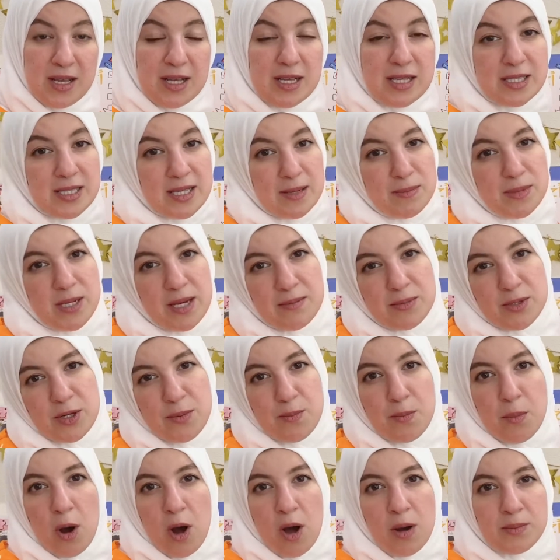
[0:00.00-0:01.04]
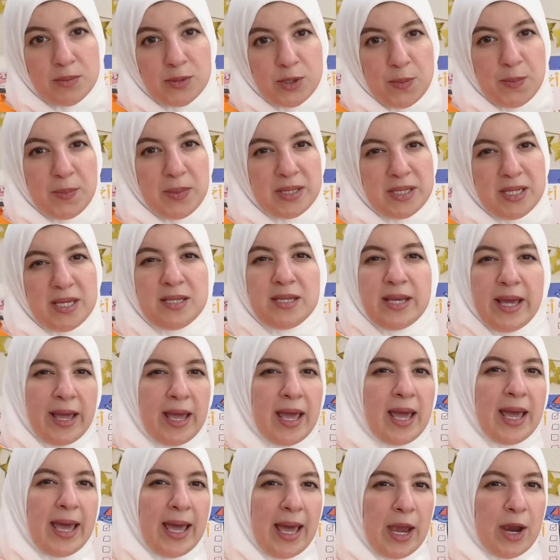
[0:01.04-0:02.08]
Sometimes our moms are busy
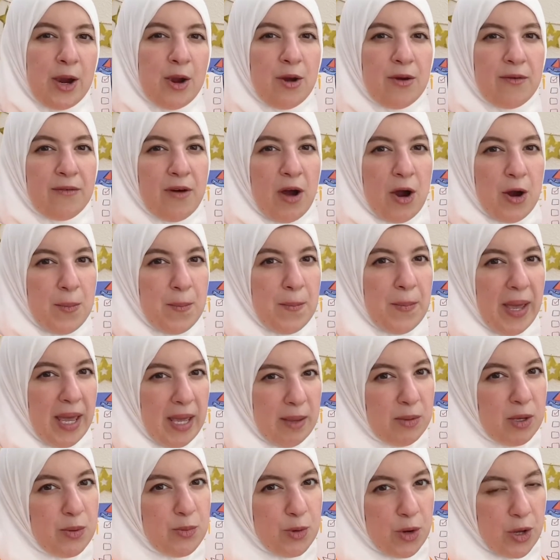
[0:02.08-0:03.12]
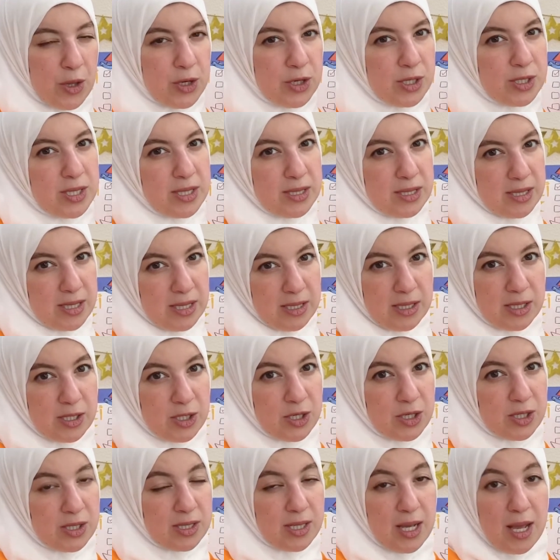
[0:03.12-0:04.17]
taking care of our baby brothers and
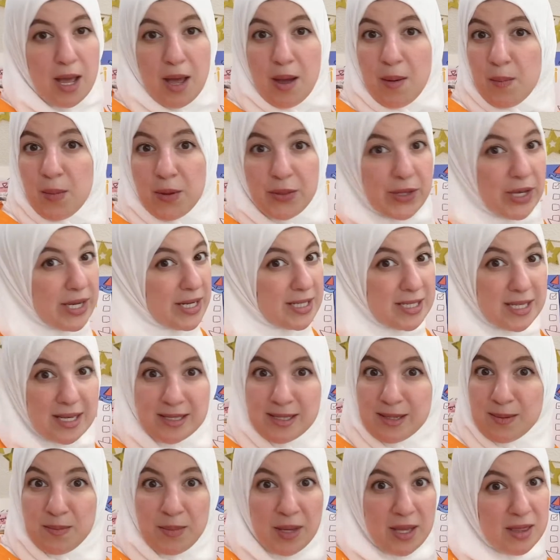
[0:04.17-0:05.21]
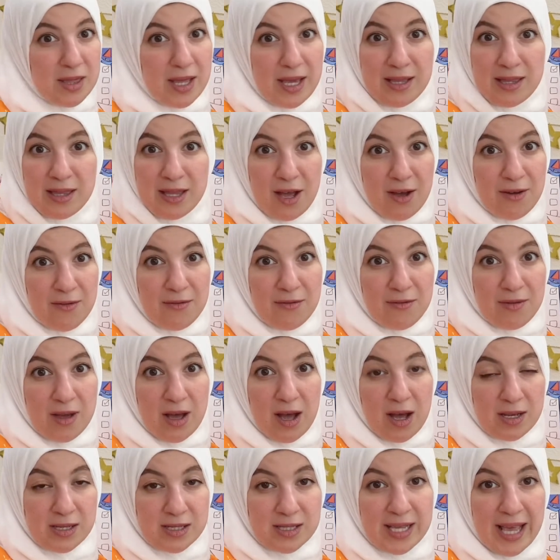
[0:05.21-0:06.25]
sisters, but that doesn't mean they love
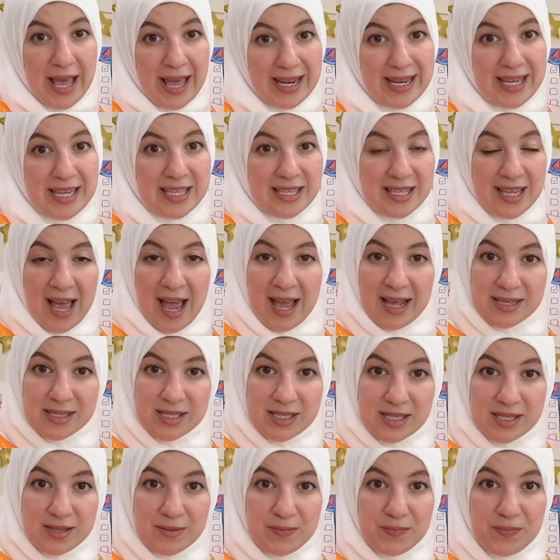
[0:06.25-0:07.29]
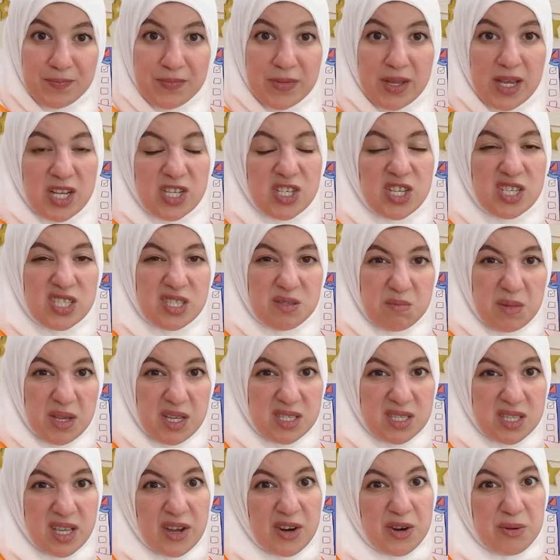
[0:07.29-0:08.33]
us any less. It just means
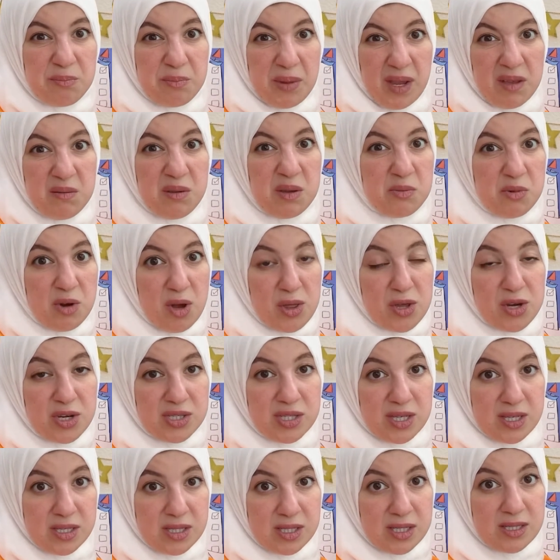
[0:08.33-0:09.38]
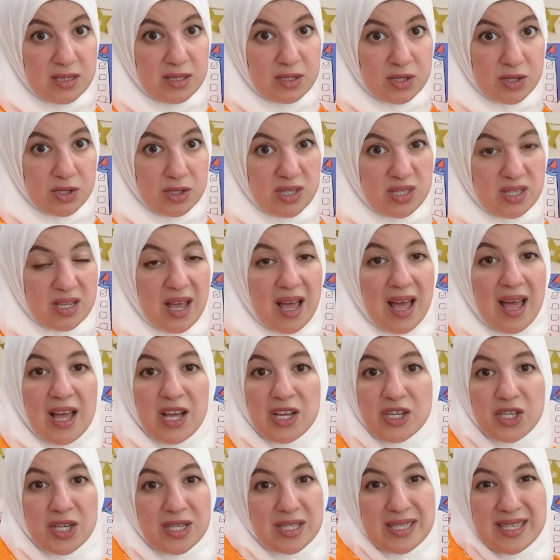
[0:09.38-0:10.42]
that our baby brothers and sisters
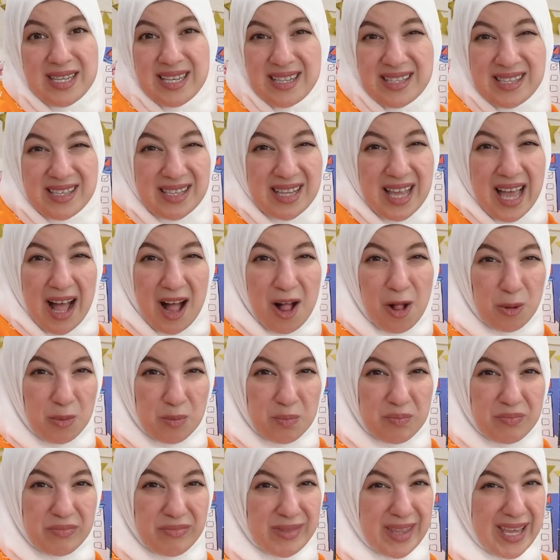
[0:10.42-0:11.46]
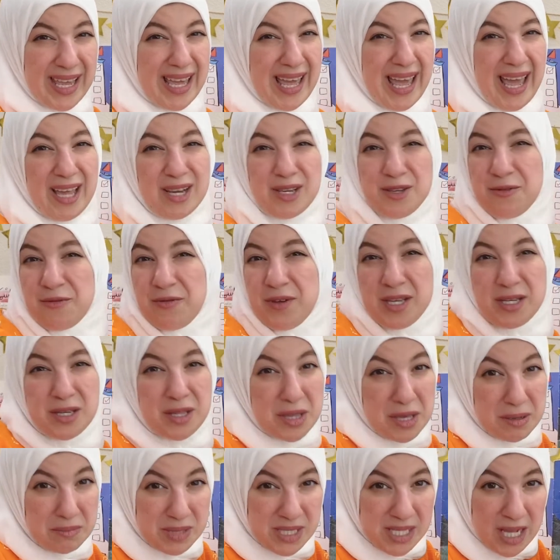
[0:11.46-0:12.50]
just need a little help. They can't feed
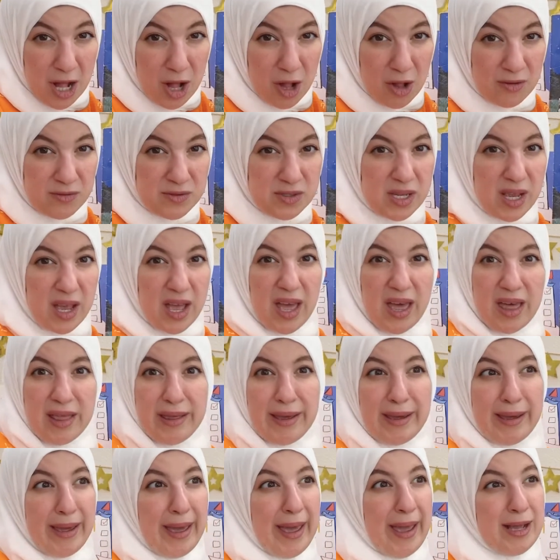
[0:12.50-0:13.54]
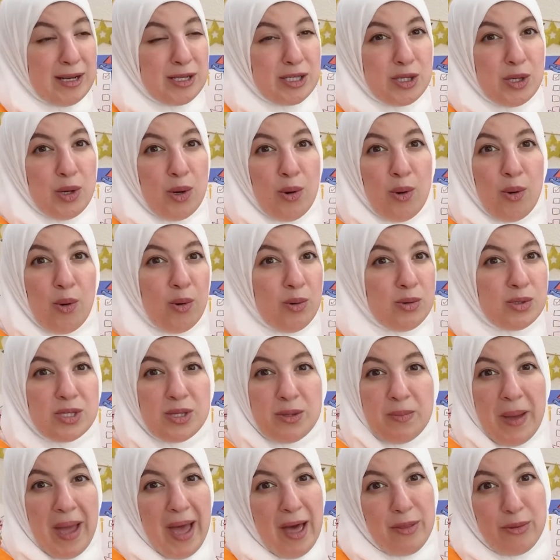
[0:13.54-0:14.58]
themselves. They can't go to the
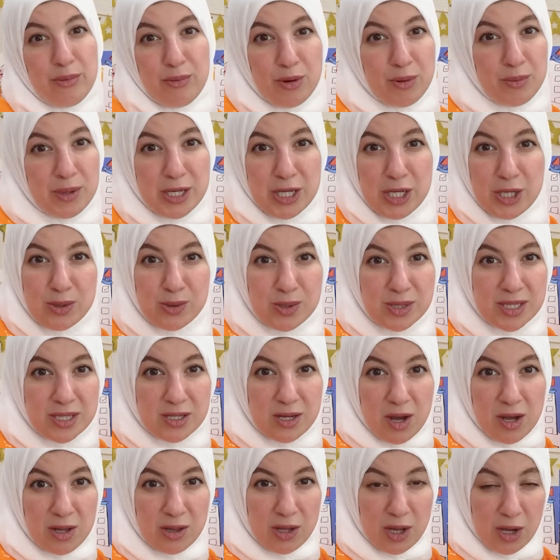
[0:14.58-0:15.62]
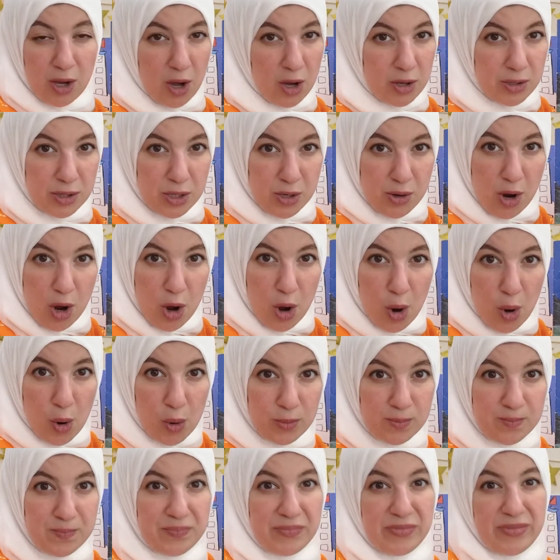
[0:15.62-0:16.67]
bathroom and use it on their
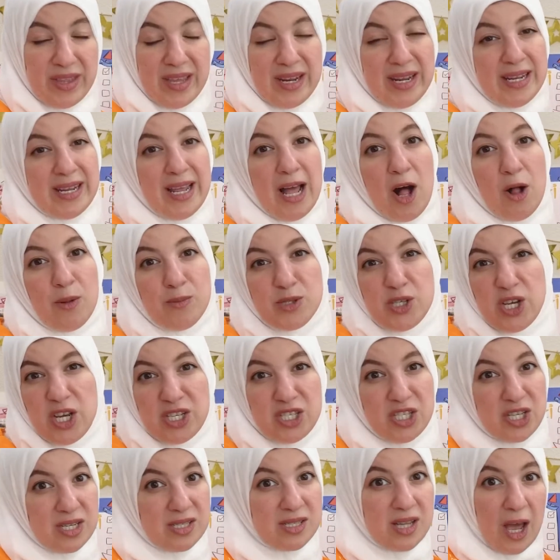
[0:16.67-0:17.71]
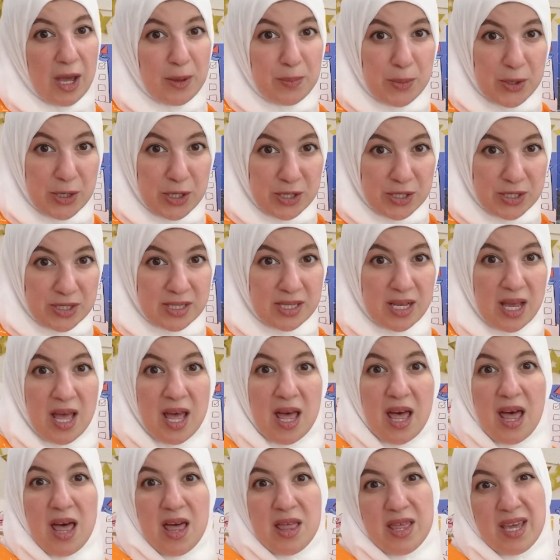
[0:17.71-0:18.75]
own. They need help changing diapers.
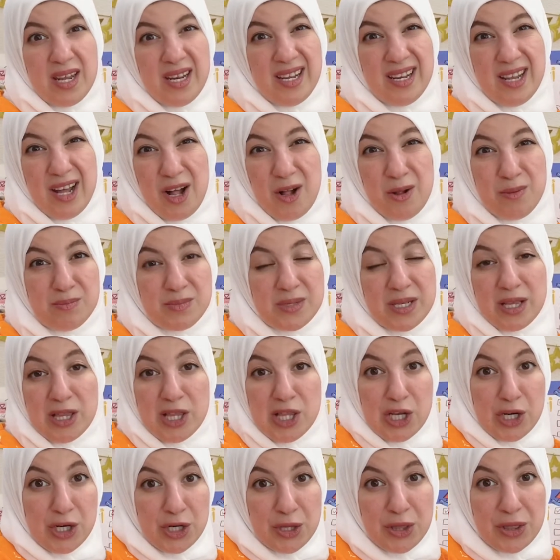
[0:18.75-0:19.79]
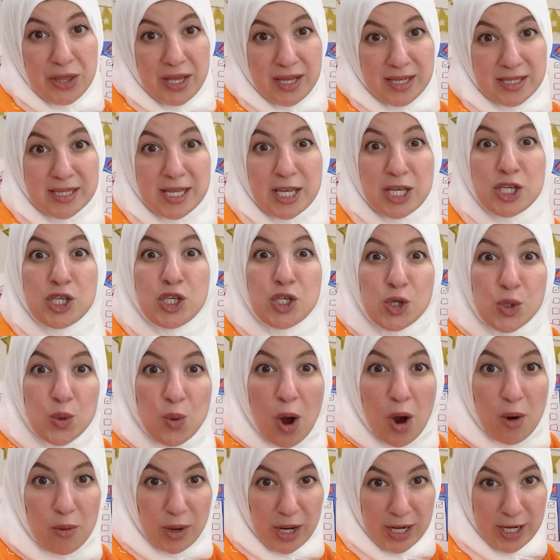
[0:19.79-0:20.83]
They need help to learn things that you
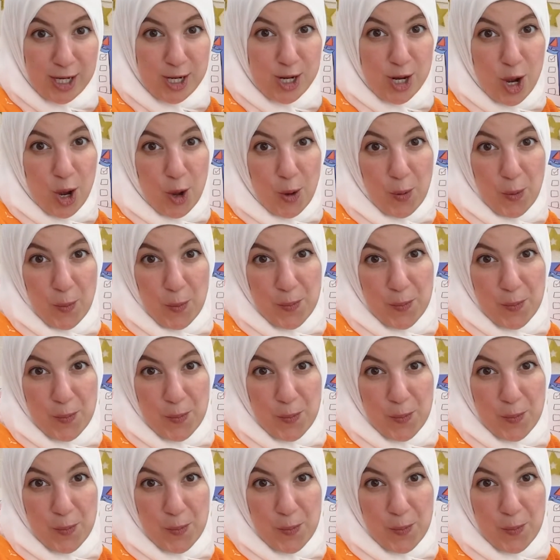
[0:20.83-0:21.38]
already know.